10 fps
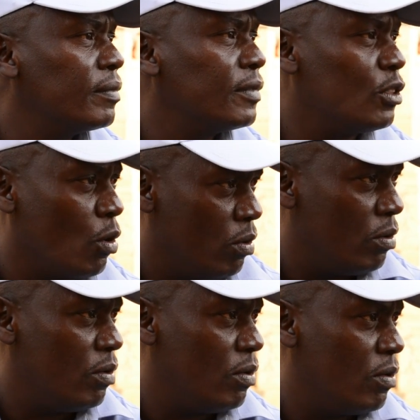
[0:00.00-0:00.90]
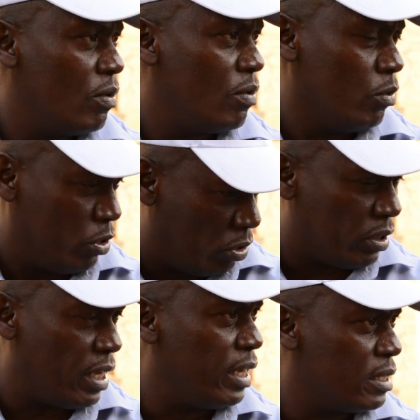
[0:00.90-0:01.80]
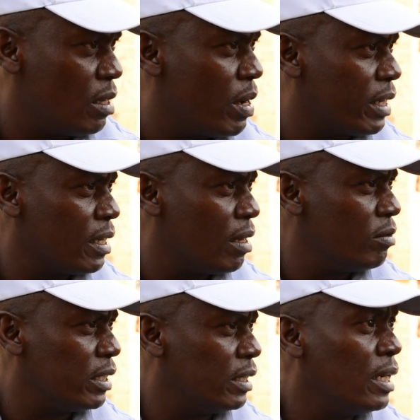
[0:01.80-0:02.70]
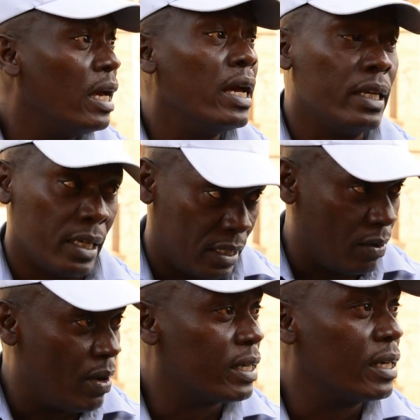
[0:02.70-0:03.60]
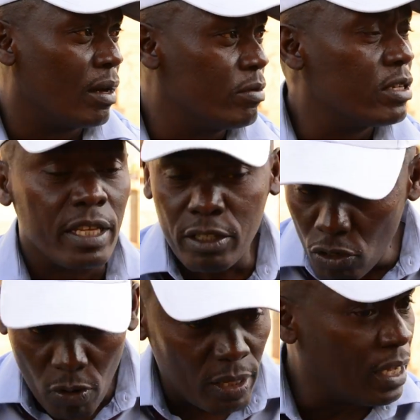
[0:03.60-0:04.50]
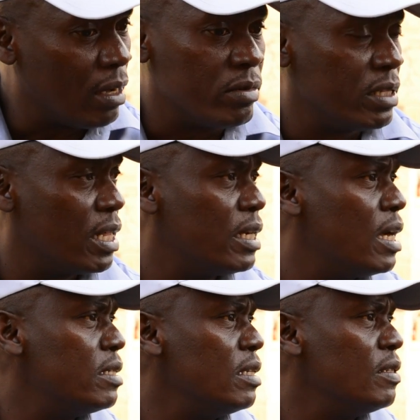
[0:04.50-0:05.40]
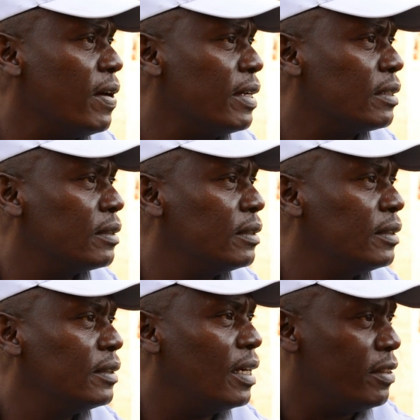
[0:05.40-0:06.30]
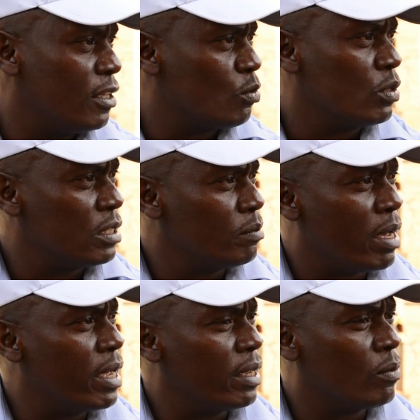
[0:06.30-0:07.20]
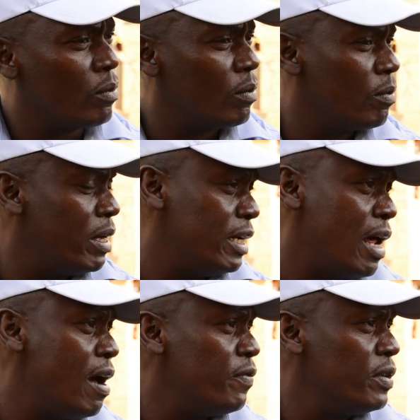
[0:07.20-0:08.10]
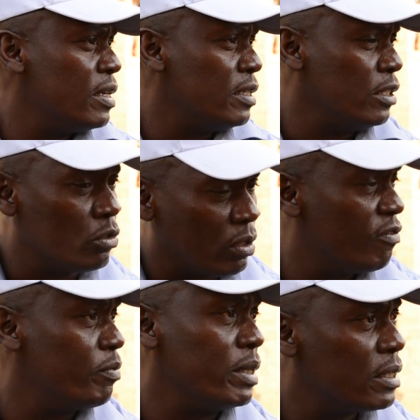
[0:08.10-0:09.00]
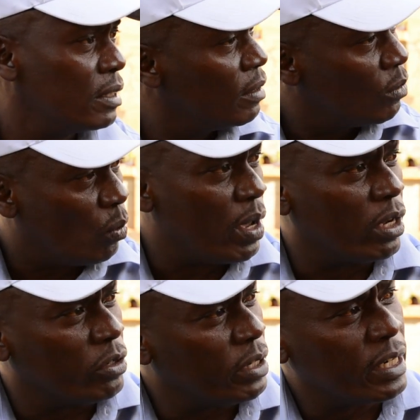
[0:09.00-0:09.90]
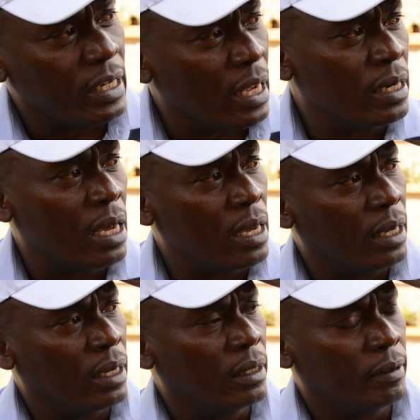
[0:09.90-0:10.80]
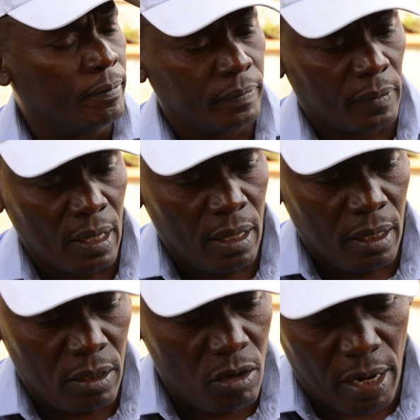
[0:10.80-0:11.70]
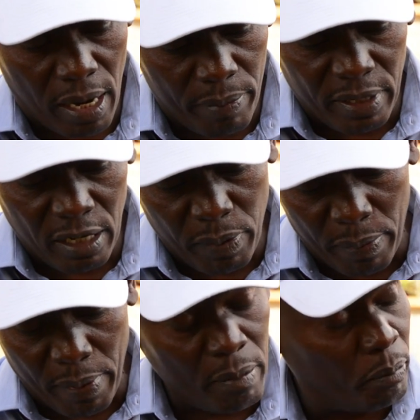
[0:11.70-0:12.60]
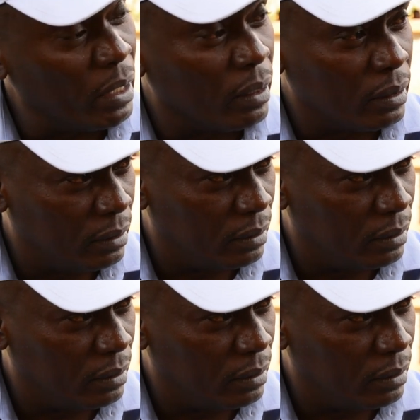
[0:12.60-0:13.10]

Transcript: So would you say it's a working county? It is a working county. There's no other county that has this fund. And this was in my 1.5 years into government, we had already done not a cabinet paper, a bill.